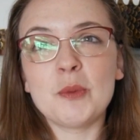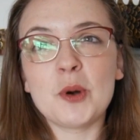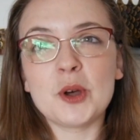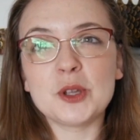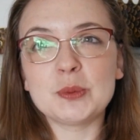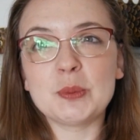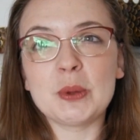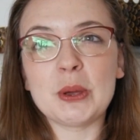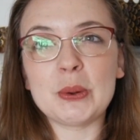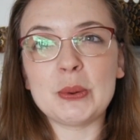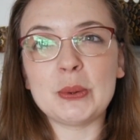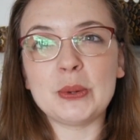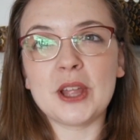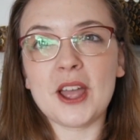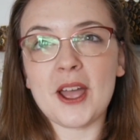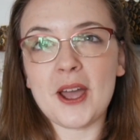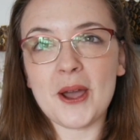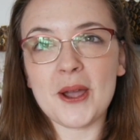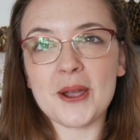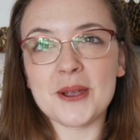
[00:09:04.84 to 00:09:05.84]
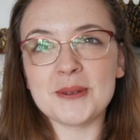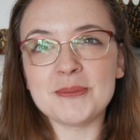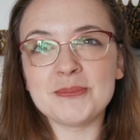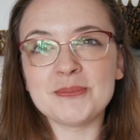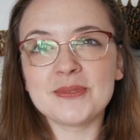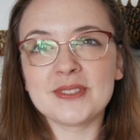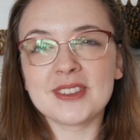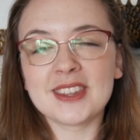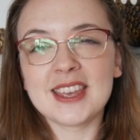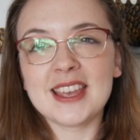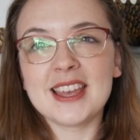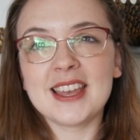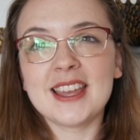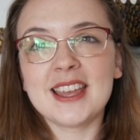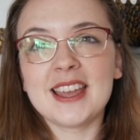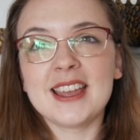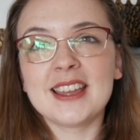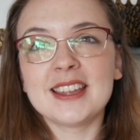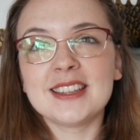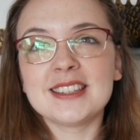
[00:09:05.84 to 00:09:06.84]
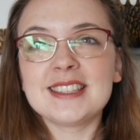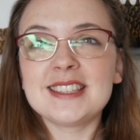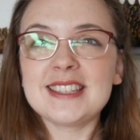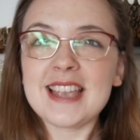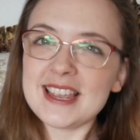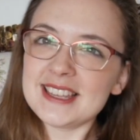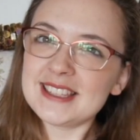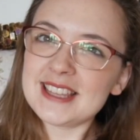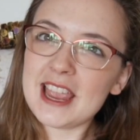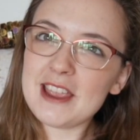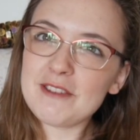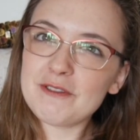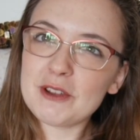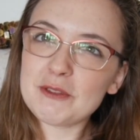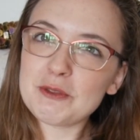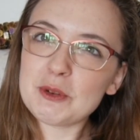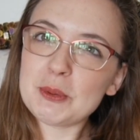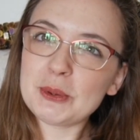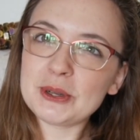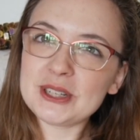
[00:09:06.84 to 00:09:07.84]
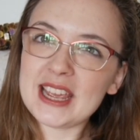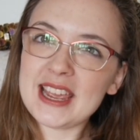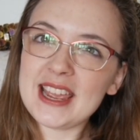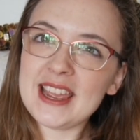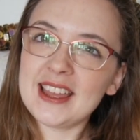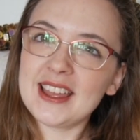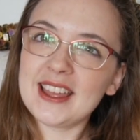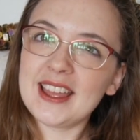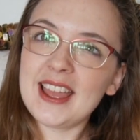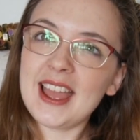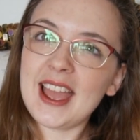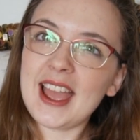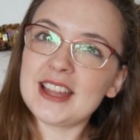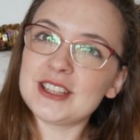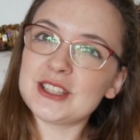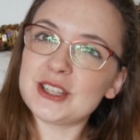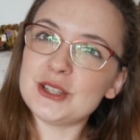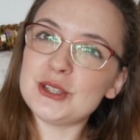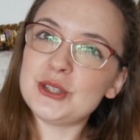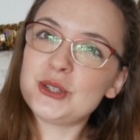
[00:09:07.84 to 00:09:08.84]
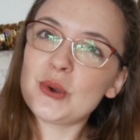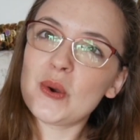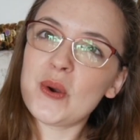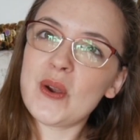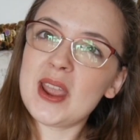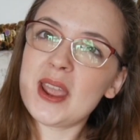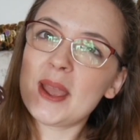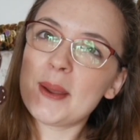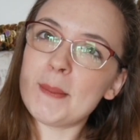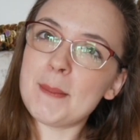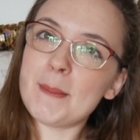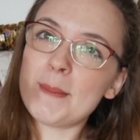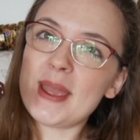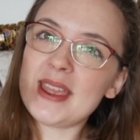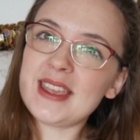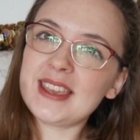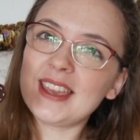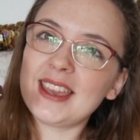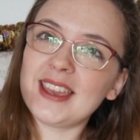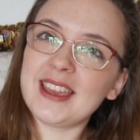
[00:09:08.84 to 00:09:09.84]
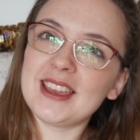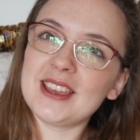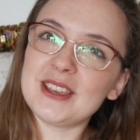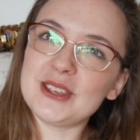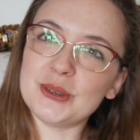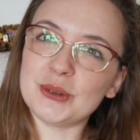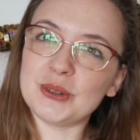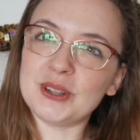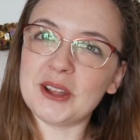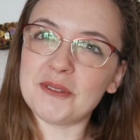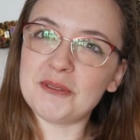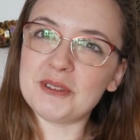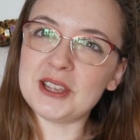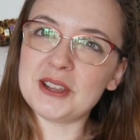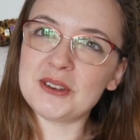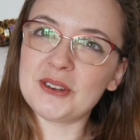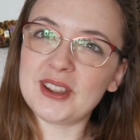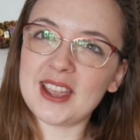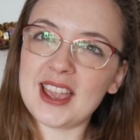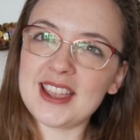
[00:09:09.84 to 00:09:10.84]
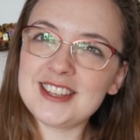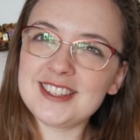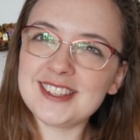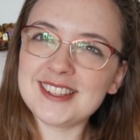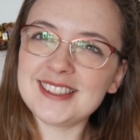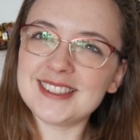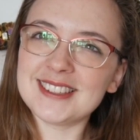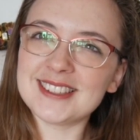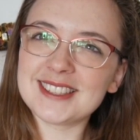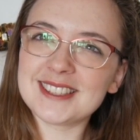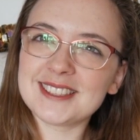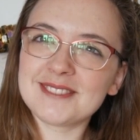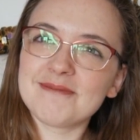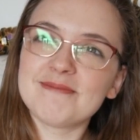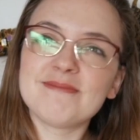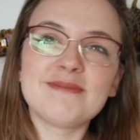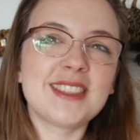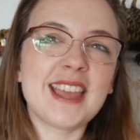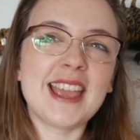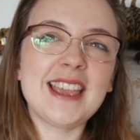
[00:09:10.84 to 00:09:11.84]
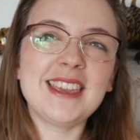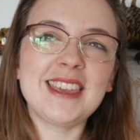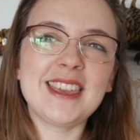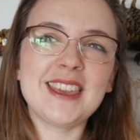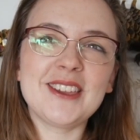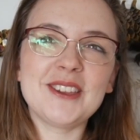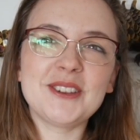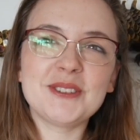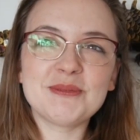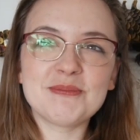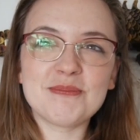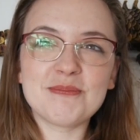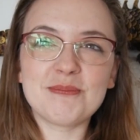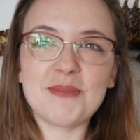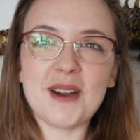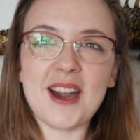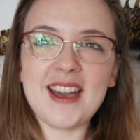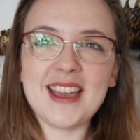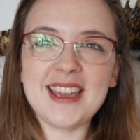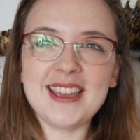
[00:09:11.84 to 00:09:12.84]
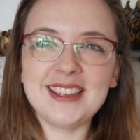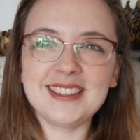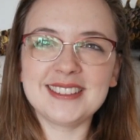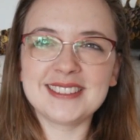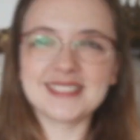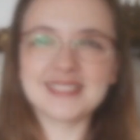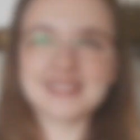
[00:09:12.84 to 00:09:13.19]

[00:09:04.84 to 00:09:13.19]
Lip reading: whilst we're all at home. Stay safe everybody, and enjoy making your lovely creations. Thank you. Bye.